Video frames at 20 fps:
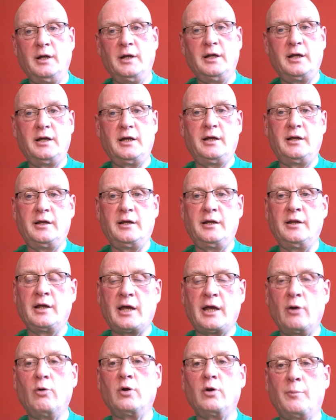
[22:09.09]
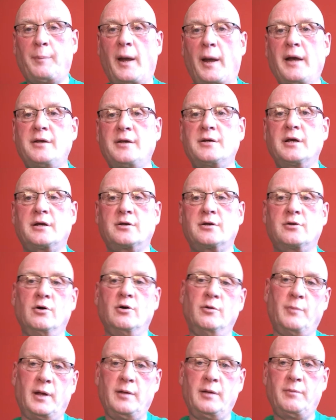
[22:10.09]
you get all the basics
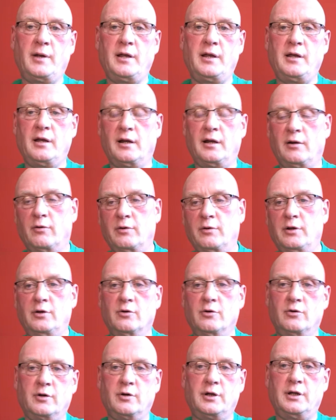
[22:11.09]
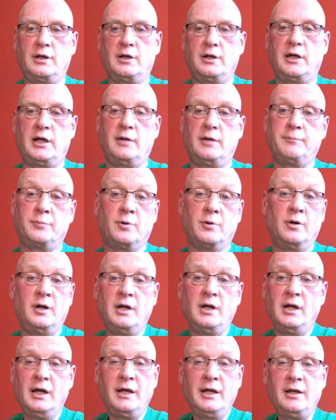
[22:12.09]
done when you're only young and you're learning. But,
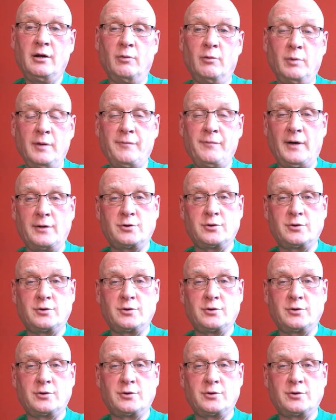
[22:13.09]
you know, we've had